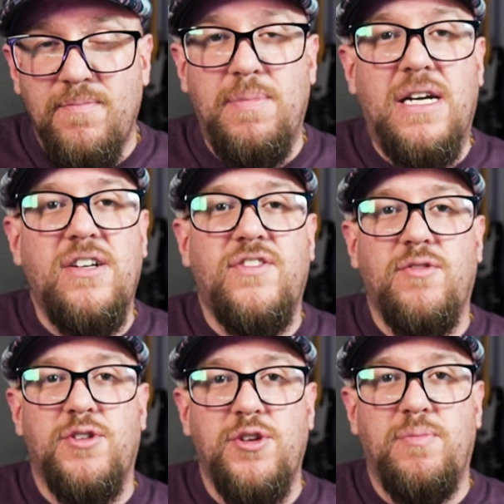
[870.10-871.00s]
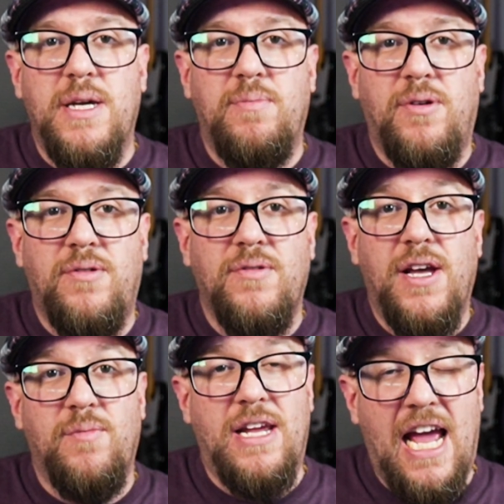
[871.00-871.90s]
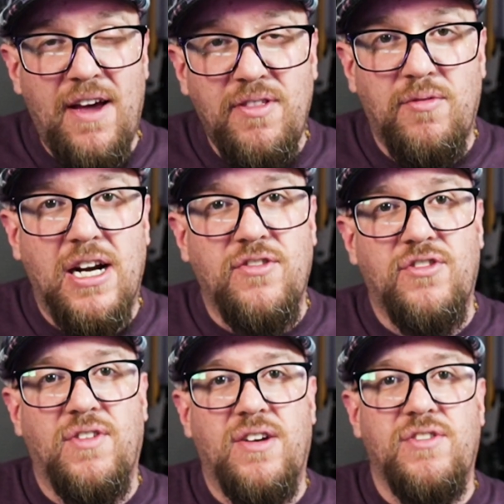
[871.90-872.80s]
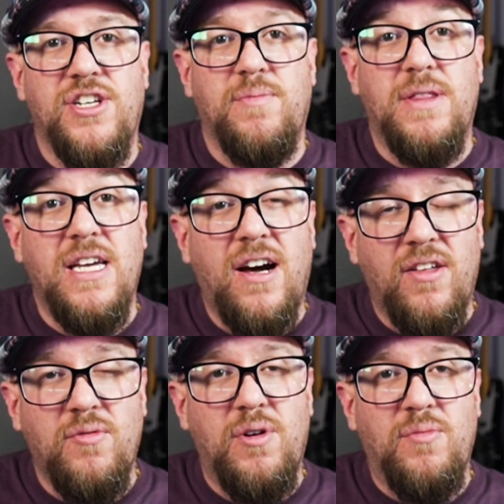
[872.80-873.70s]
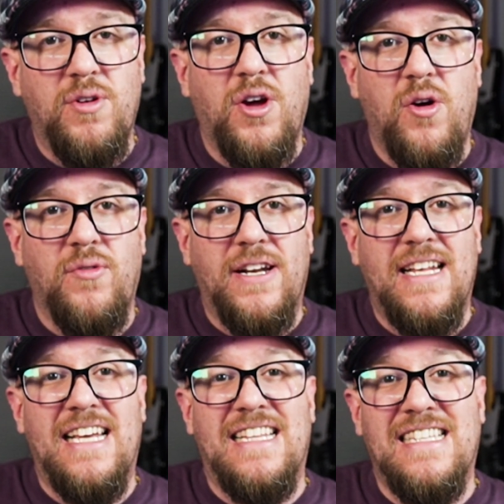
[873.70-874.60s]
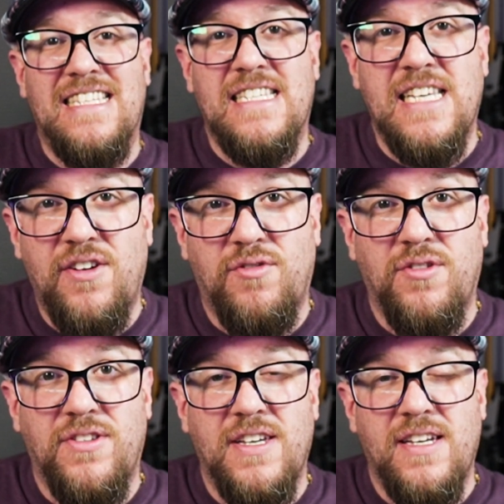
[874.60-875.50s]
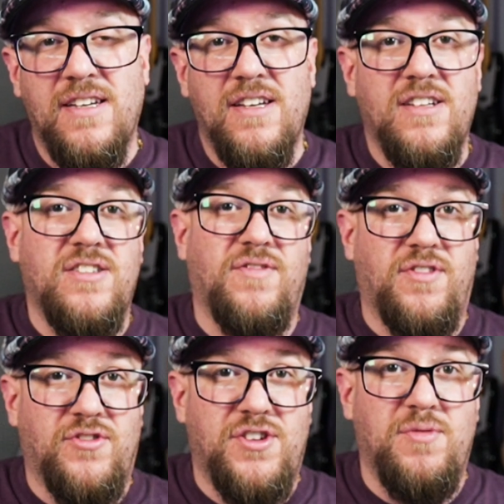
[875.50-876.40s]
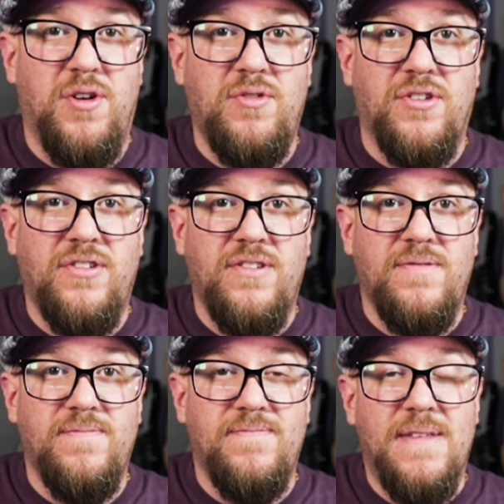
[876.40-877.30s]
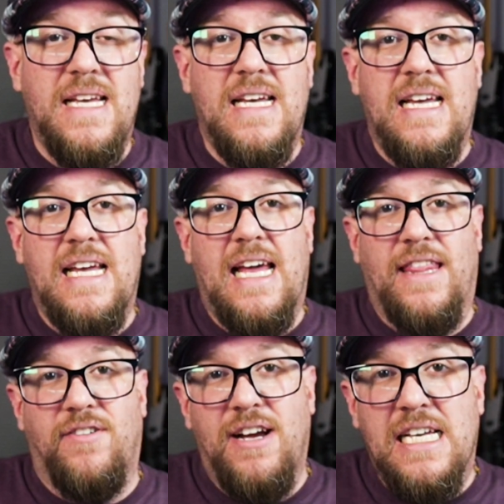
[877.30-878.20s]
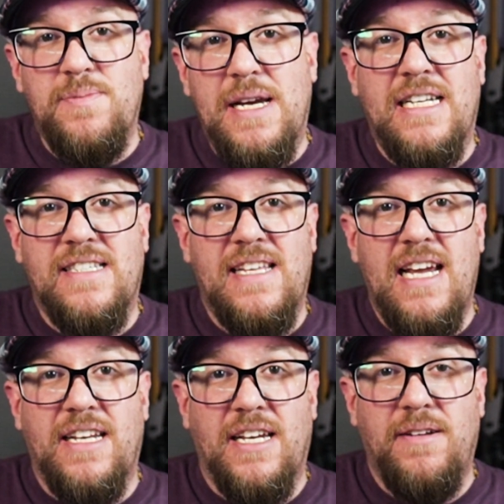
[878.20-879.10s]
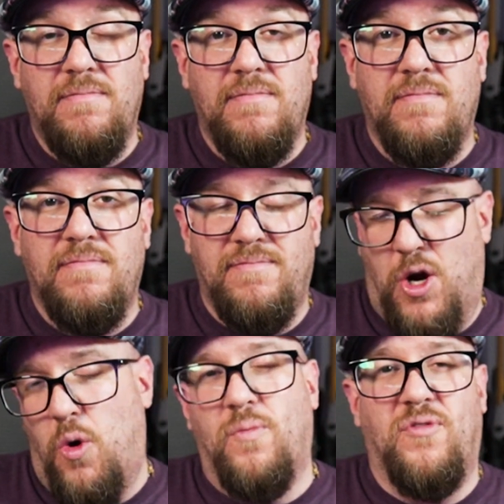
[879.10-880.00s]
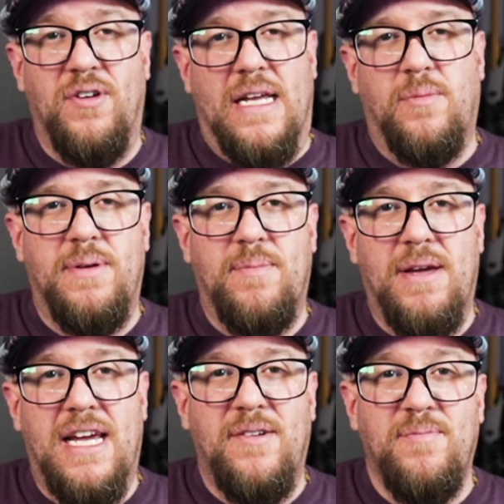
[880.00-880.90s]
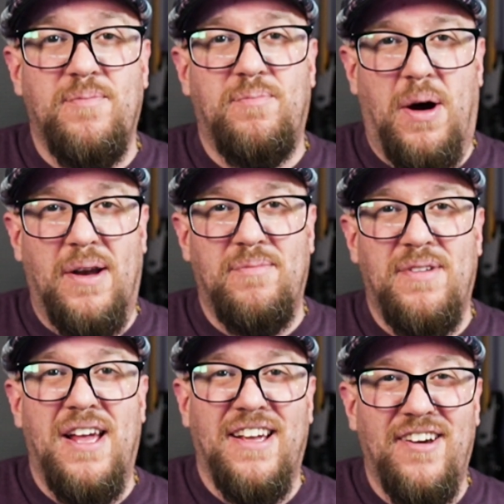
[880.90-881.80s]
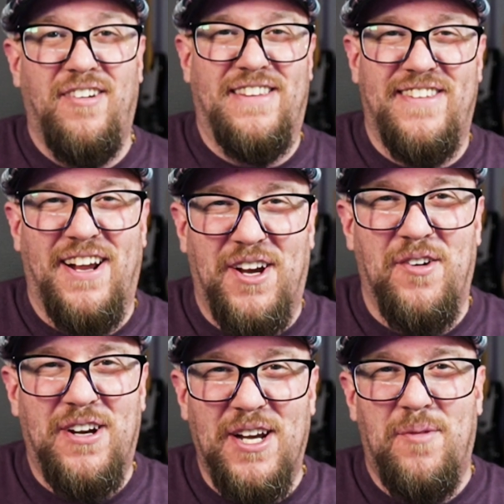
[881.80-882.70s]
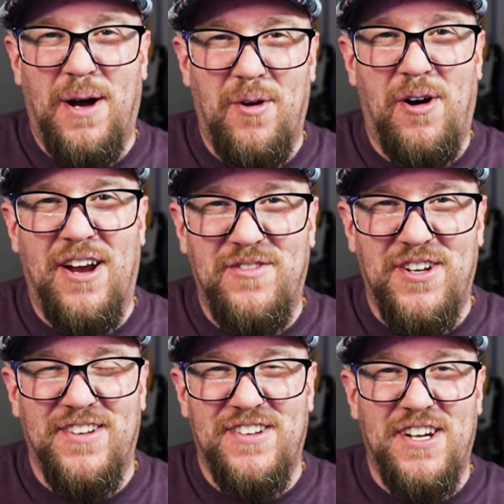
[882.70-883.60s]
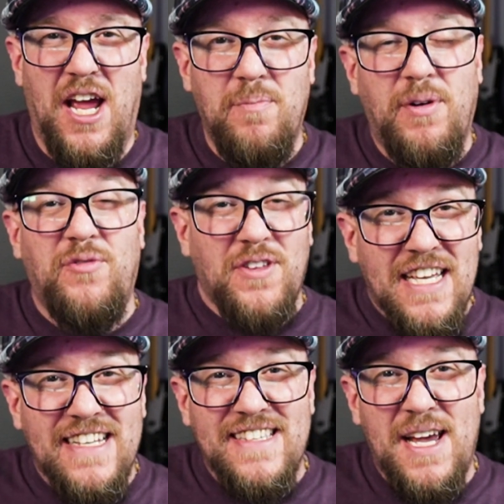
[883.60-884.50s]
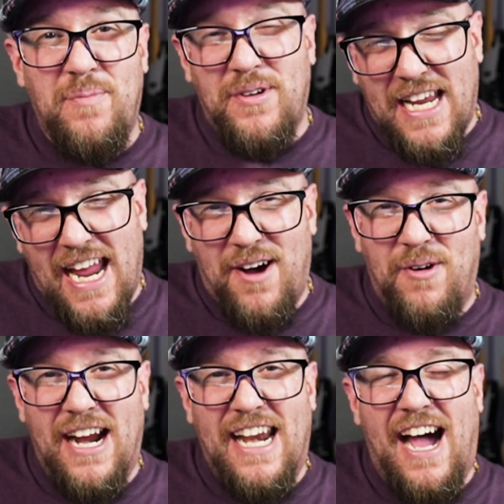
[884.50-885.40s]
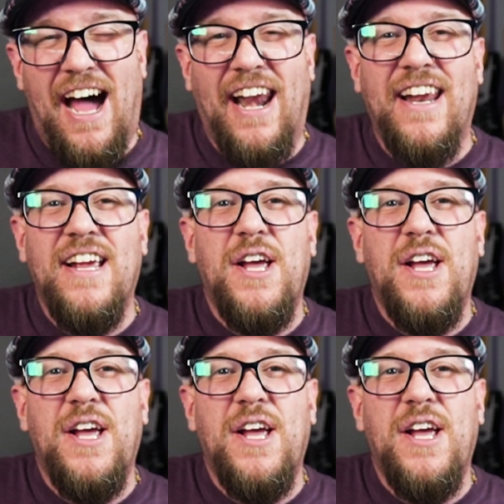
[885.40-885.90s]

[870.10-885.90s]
because there are two people and we have the right of survivorship, the other one would own it in severalty. So if there's two owners and the last man is standing, hopefully it'll be me, but let's not go kill my wife just yet. But for the example, yeah, why not?